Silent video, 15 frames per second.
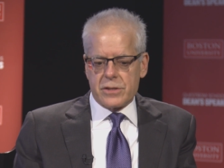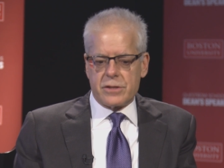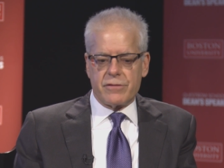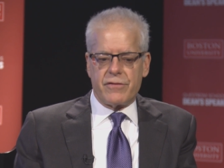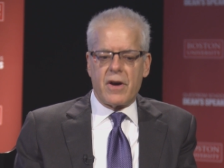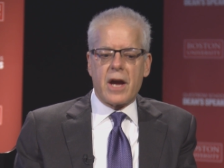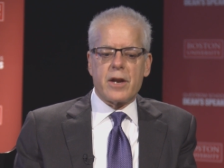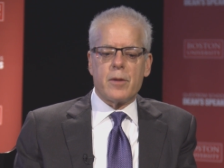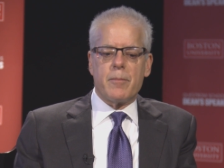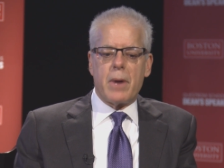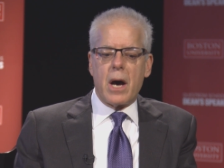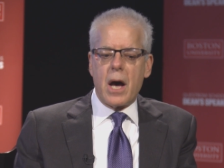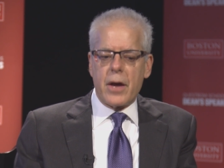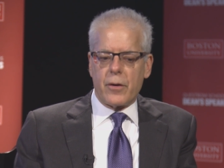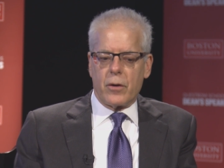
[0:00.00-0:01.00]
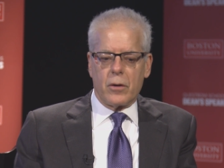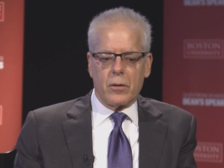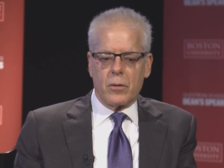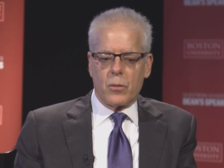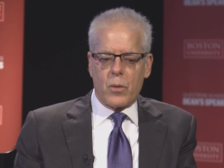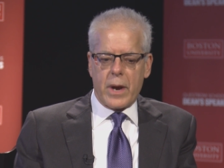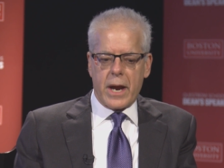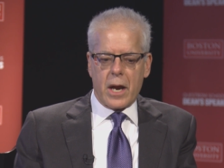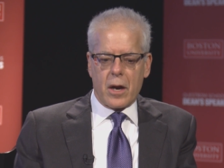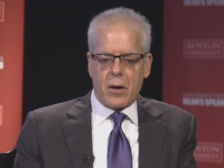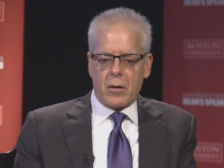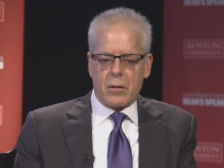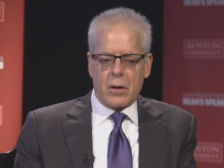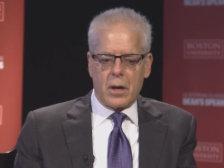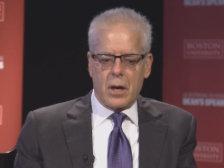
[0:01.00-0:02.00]
is to find a model
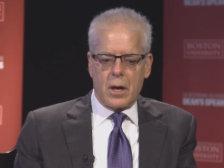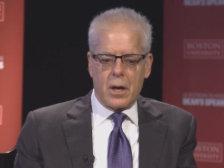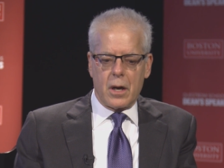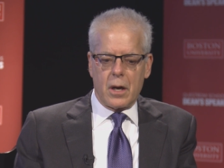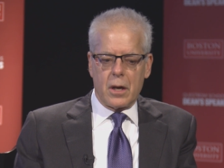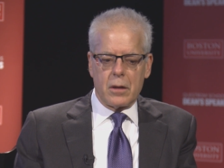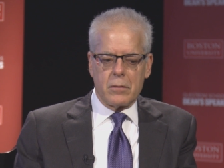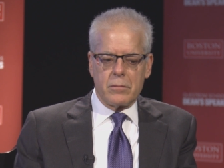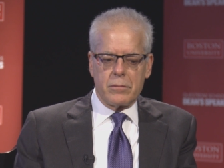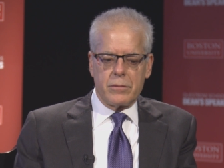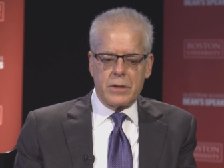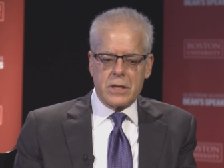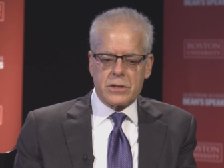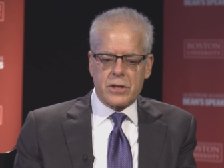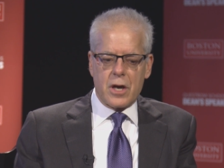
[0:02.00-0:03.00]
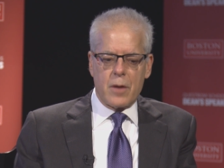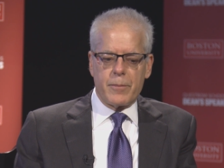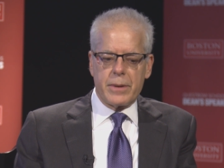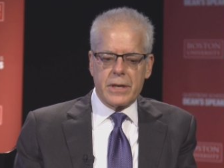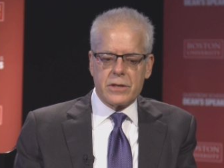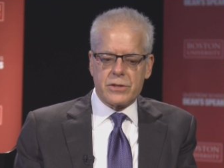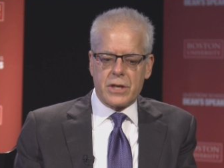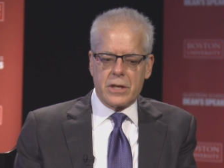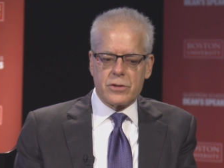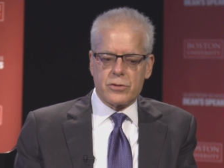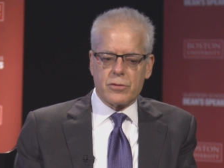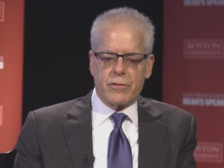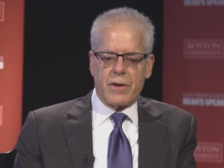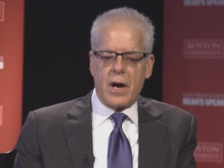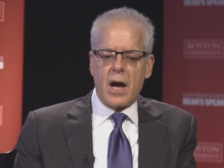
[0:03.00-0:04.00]
where uh, these companies can
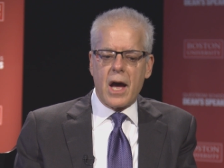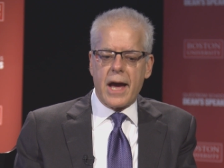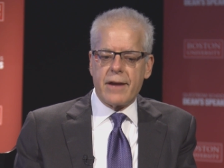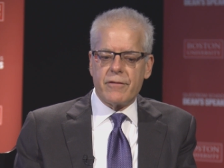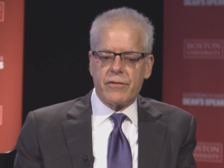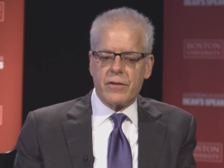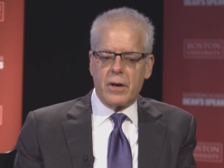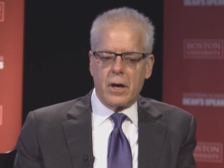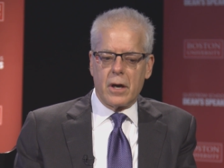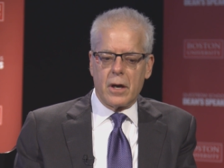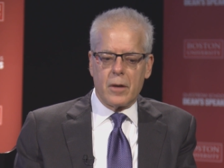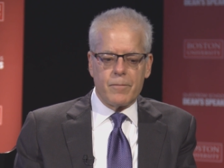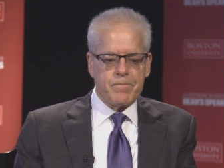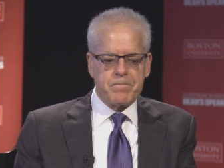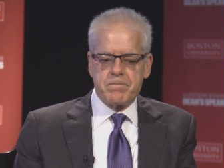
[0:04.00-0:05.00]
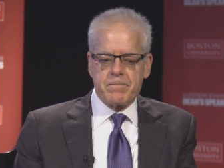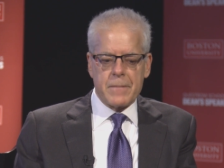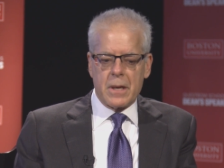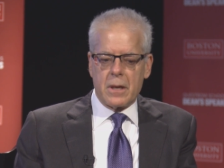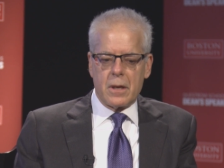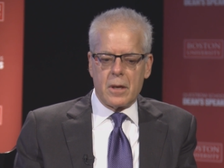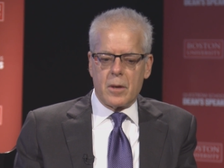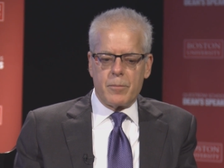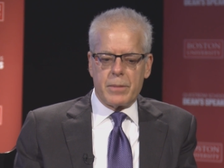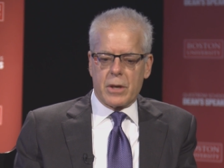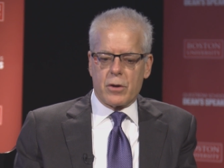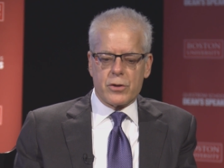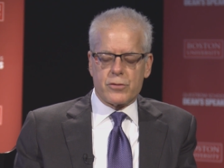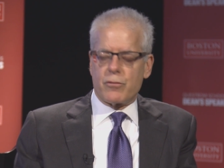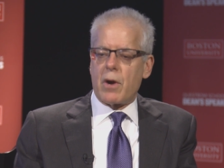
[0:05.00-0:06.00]
survive. Yeah. Um,
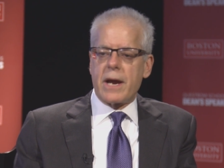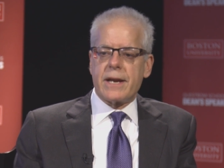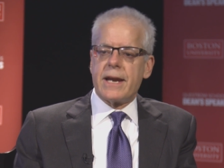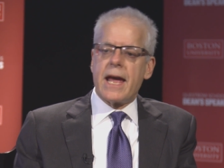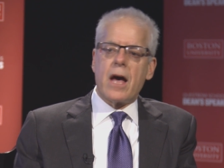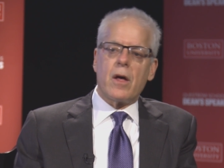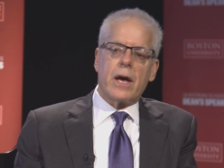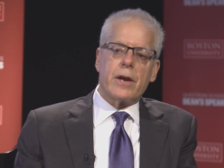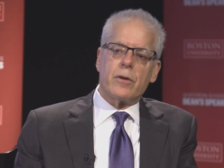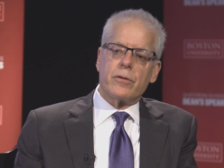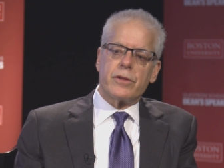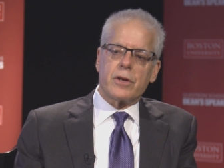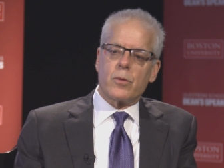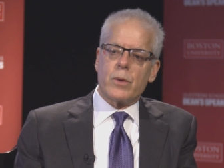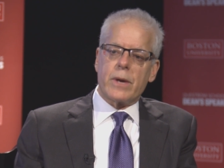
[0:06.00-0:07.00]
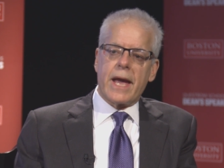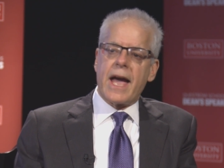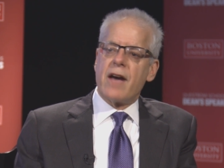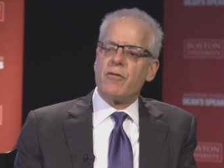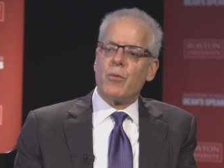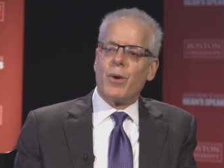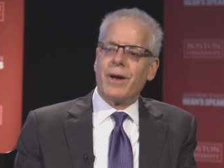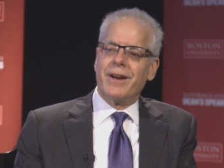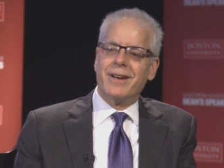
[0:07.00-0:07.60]
because right now, I don't think we have one.